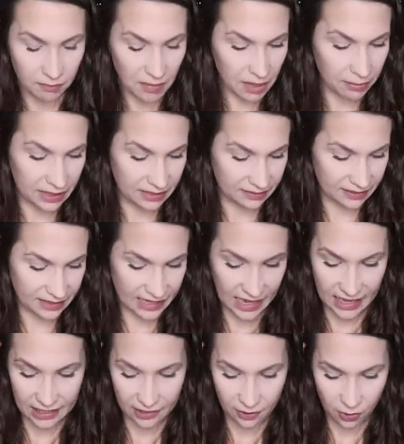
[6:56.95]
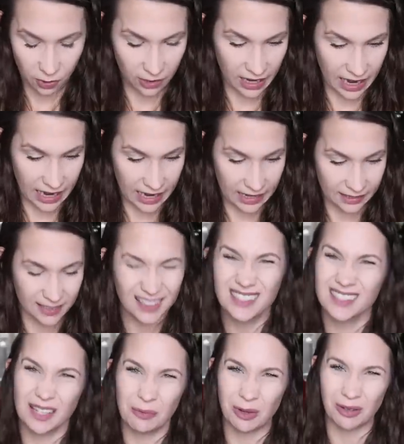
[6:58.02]
maybe ten or eight,
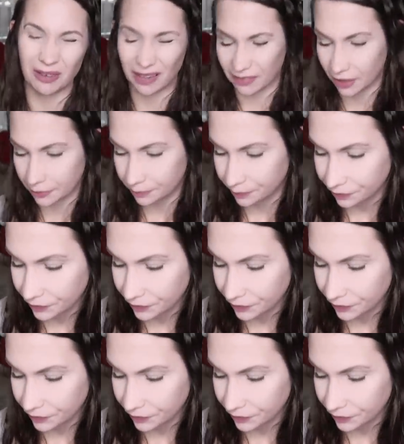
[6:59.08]
somewhere around there.